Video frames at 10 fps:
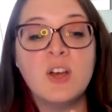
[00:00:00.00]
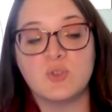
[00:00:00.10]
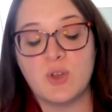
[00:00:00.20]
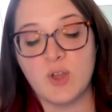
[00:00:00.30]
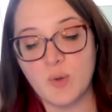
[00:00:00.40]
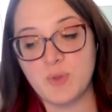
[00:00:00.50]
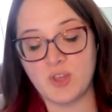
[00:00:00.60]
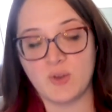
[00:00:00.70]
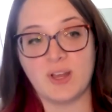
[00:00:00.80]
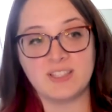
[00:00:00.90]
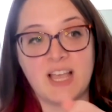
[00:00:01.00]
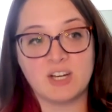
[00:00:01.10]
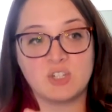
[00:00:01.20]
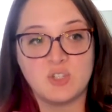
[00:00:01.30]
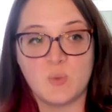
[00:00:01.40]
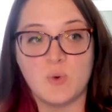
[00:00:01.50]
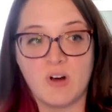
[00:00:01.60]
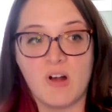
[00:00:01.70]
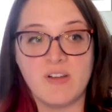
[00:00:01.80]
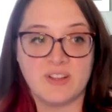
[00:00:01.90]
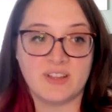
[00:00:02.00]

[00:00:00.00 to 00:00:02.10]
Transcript: so i hope that you guys actually were on the